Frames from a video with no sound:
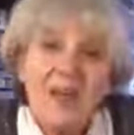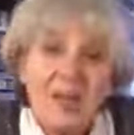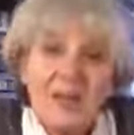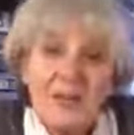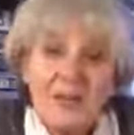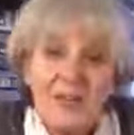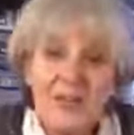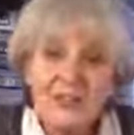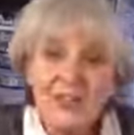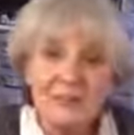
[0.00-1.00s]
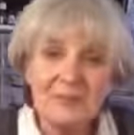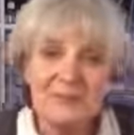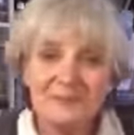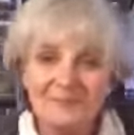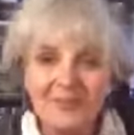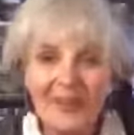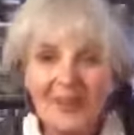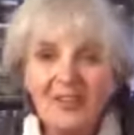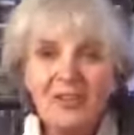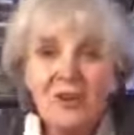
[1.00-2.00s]
hope you can catch up.
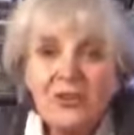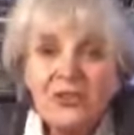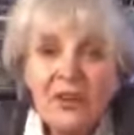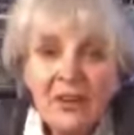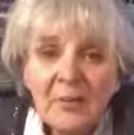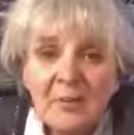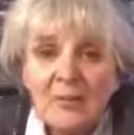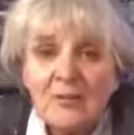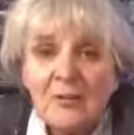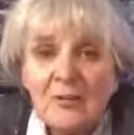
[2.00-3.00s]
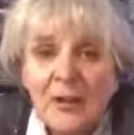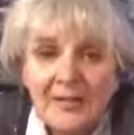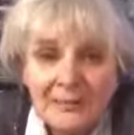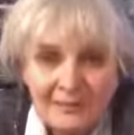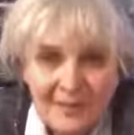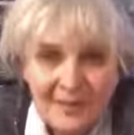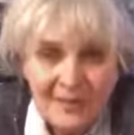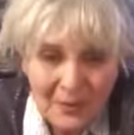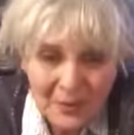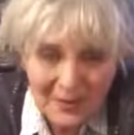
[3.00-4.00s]
Gosh, 9 minutes already.
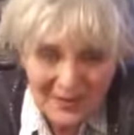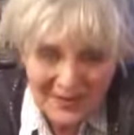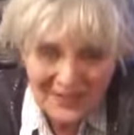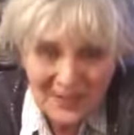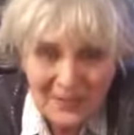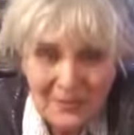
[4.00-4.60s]
See you on the next video.